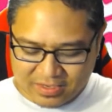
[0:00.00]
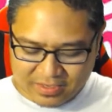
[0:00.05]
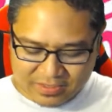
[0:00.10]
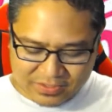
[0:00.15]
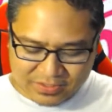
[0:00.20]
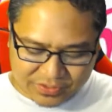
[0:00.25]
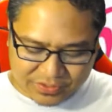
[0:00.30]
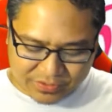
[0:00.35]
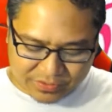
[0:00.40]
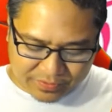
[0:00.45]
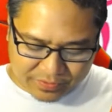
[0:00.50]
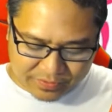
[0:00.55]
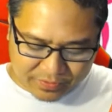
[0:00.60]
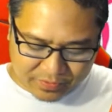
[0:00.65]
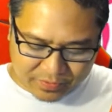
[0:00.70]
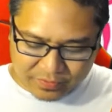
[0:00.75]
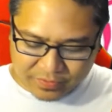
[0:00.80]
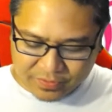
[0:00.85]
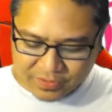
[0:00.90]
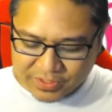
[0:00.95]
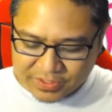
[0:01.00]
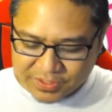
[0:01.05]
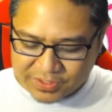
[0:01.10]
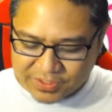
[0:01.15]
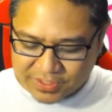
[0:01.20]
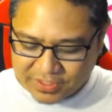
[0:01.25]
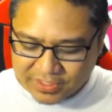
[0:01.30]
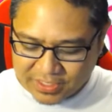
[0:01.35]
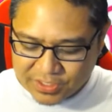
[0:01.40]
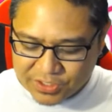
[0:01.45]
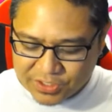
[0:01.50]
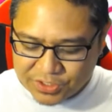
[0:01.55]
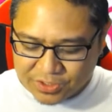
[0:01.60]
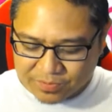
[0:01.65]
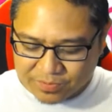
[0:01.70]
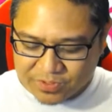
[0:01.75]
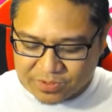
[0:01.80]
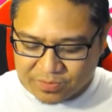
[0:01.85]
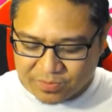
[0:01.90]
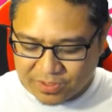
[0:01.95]
So this did get
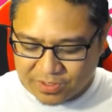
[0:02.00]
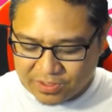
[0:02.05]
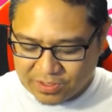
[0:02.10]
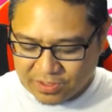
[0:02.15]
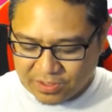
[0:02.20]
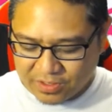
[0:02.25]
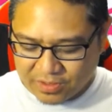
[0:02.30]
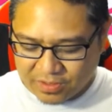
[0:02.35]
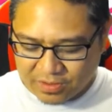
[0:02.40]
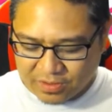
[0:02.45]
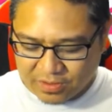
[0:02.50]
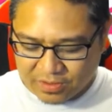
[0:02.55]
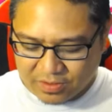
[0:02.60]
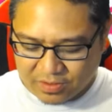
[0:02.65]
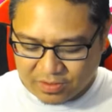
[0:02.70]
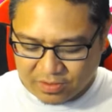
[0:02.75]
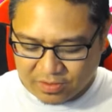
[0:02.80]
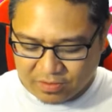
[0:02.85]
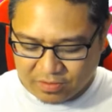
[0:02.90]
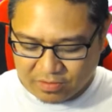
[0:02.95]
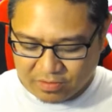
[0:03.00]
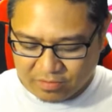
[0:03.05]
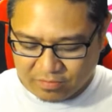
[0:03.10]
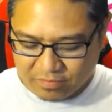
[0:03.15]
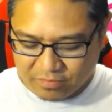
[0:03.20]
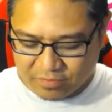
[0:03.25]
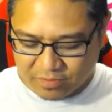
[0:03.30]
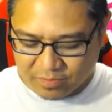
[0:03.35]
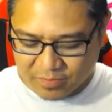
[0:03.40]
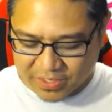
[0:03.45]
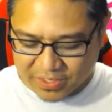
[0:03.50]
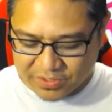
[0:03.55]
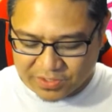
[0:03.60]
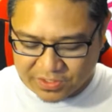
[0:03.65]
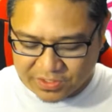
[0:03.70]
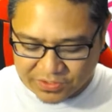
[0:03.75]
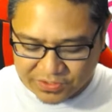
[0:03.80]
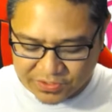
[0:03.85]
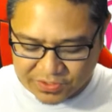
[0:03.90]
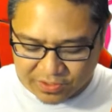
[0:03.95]
shipped to me from
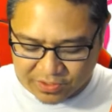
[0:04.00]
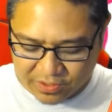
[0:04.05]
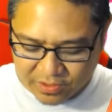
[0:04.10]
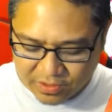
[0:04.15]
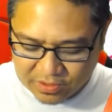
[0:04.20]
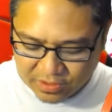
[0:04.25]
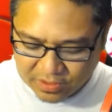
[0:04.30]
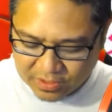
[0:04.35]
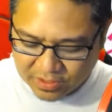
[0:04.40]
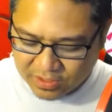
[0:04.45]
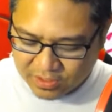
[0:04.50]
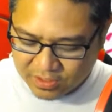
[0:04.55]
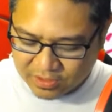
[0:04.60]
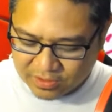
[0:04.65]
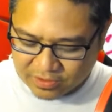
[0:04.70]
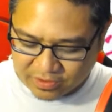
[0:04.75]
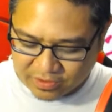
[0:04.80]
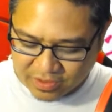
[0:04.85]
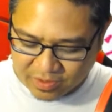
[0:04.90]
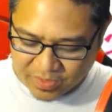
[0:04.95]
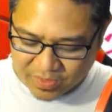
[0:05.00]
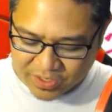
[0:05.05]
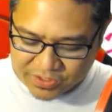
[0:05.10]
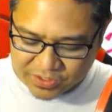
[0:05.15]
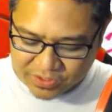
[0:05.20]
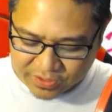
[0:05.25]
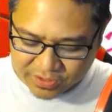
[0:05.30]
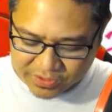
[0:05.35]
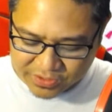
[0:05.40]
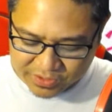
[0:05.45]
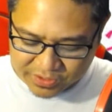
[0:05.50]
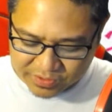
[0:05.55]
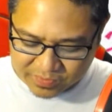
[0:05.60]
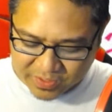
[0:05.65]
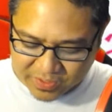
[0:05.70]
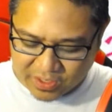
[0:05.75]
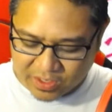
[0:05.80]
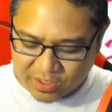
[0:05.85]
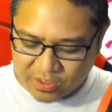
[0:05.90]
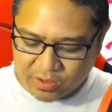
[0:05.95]
NTC. Like I mentioned, this is
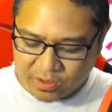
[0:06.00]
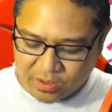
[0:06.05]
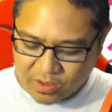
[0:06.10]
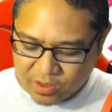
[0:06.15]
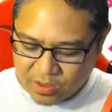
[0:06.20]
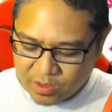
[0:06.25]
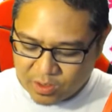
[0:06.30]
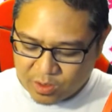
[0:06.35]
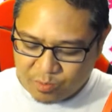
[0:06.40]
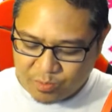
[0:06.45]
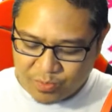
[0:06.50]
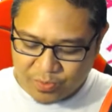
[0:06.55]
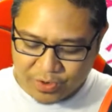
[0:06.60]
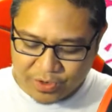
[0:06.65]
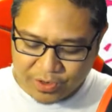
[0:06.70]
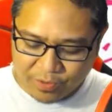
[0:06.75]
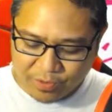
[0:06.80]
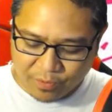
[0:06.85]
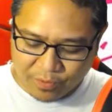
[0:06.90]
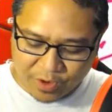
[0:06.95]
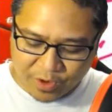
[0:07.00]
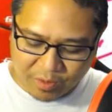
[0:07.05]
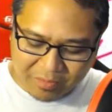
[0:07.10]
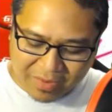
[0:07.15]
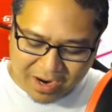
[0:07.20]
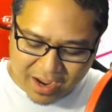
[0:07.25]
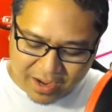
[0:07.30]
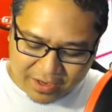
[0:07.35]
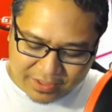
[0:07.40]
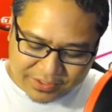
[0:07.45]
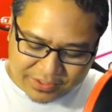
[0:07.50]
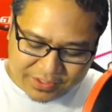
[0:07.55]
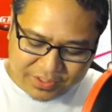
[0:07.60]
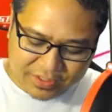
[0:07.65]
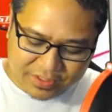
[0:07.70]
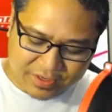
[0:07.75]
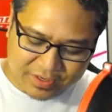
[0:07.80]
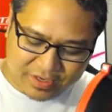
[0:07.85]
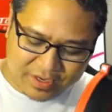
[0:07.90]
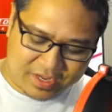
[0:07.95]
my pre-order box.
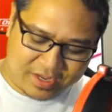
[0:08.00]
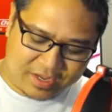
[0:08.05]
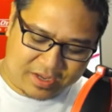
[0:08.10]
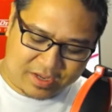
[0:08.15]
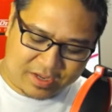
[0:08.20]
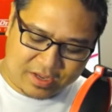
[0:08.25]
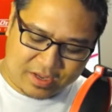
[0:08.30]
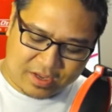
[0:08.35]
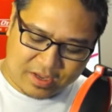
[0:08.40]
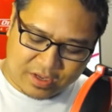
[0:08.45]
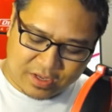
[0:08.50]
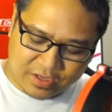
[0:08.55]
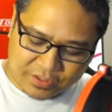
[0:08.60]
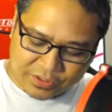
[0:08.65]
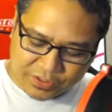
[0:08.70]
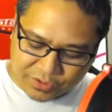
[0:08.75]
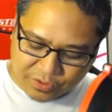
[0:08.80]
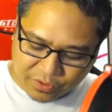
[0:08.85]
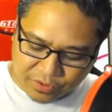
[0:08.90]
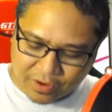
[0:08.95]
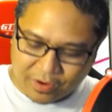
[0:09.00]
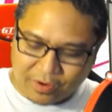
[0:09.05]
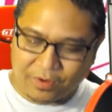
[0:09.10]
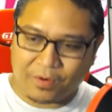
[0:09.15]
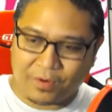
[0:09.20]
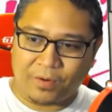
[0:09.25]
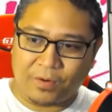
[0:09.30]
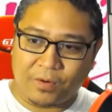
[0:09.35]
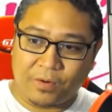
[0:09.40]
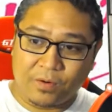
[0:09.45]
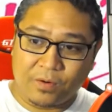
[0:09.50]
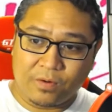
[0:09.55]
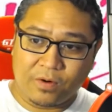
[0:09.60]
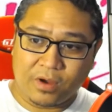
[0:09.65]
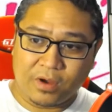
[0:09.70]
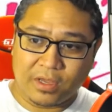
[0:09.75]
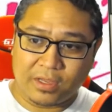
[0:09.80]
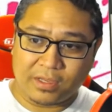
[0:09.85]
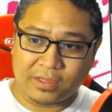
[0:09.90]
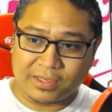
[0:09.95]

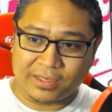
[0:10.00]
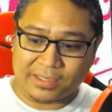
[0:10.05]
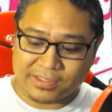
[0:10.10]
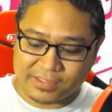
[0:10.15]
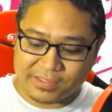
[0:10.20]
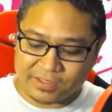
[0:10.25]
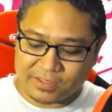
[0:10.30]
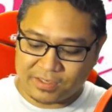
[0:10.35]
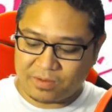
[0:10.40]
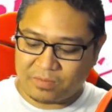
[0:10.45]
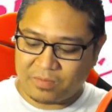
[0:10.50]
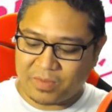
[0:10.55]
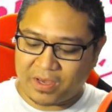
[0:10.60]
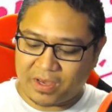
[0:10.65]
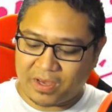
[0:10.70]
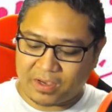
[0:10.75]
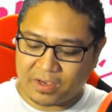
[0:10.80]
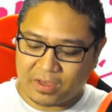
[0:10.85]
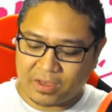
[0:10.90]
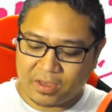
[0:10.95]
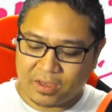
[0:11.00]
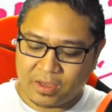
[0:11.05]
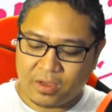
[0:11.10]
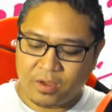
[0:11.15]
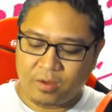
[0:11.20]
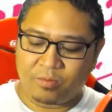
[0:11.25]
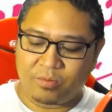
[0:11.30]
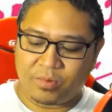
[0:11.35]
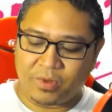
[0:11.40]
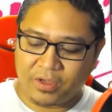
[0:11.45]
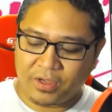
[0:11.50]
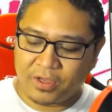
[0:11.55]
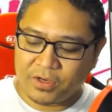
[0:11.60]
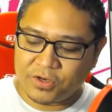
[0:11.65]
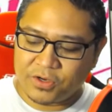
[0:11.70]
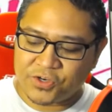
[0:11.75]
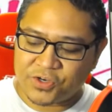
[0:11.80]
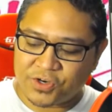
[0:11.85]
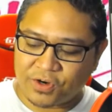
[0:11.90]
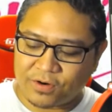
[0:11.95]
So, like it says on the back, plug in
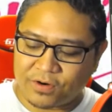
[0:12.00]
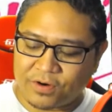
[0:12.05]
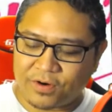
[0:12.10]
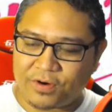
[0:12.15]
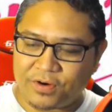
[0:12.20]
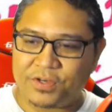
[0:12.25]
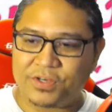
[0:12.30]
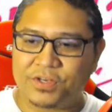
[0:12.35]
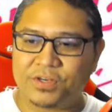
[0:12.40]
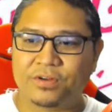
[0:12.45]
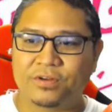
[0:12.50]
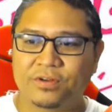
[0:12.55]
to charge.